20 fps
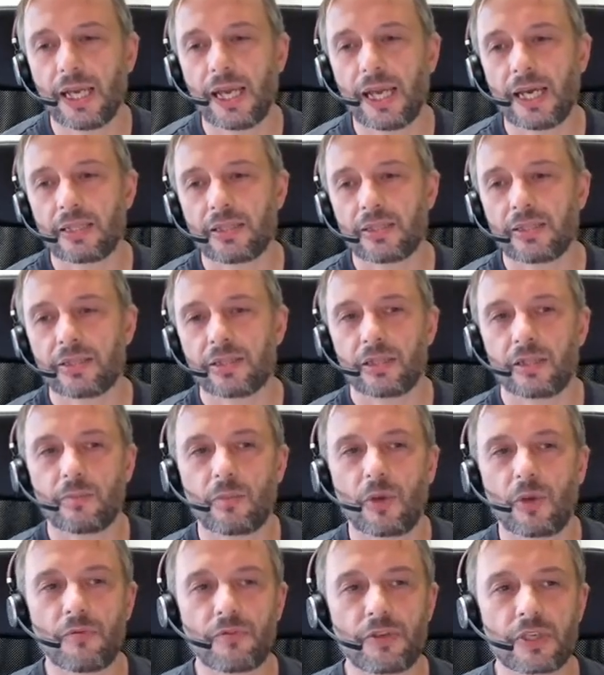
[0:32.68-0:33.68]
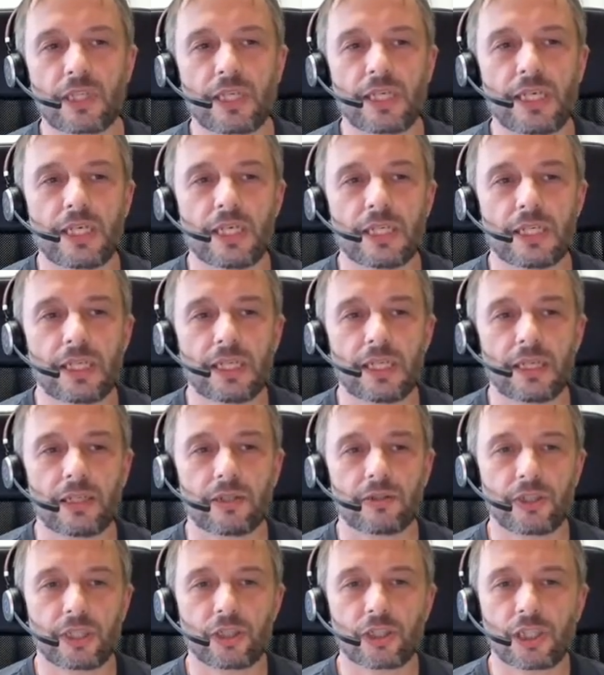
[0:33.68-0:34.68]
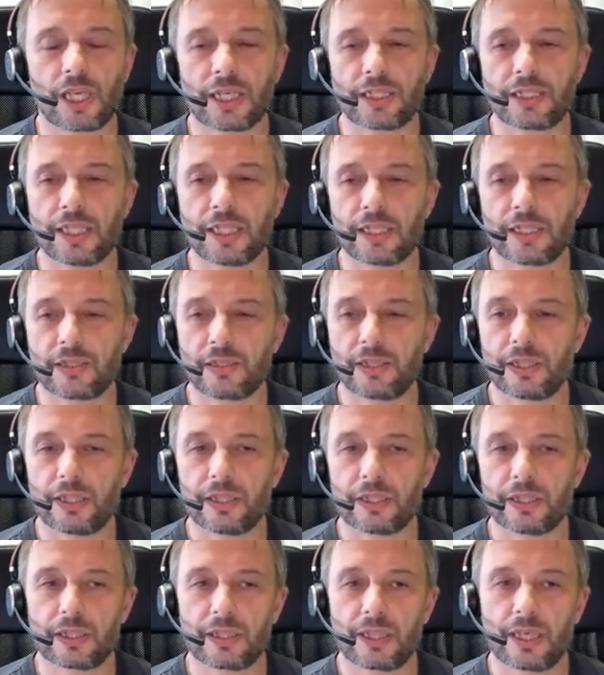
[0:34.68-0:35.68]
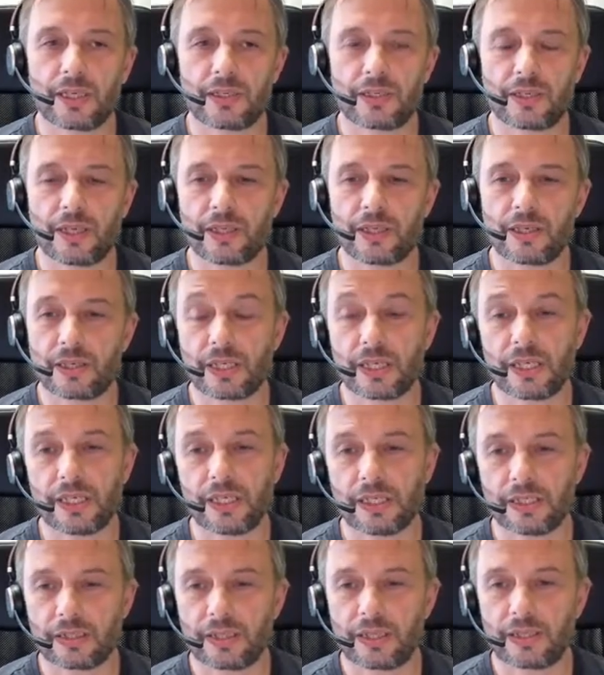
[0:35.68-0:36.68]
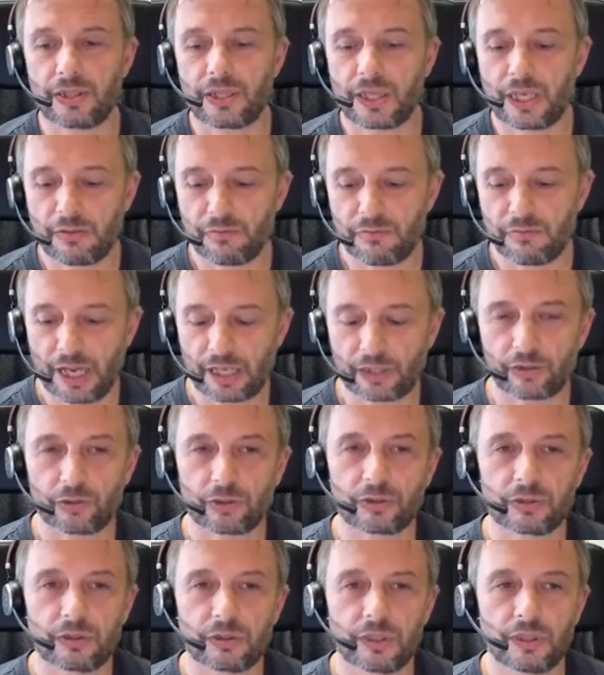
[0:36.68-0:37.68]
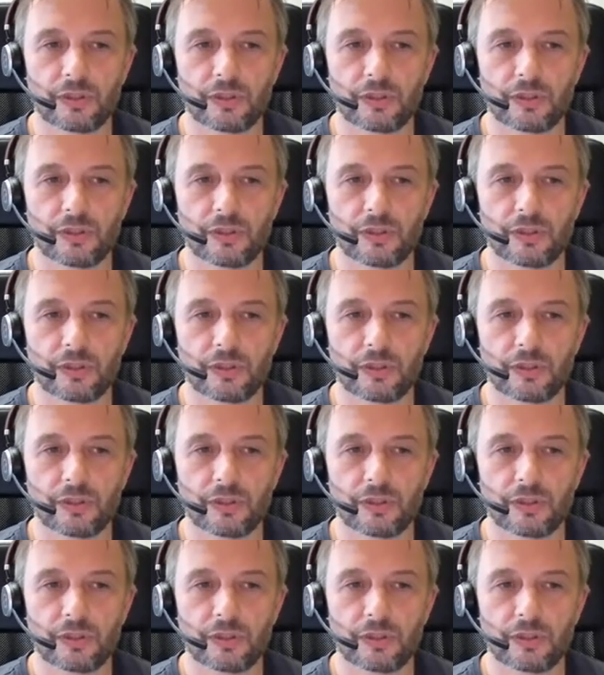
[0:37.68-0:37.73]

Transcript: And obviously, digital identity is a key factor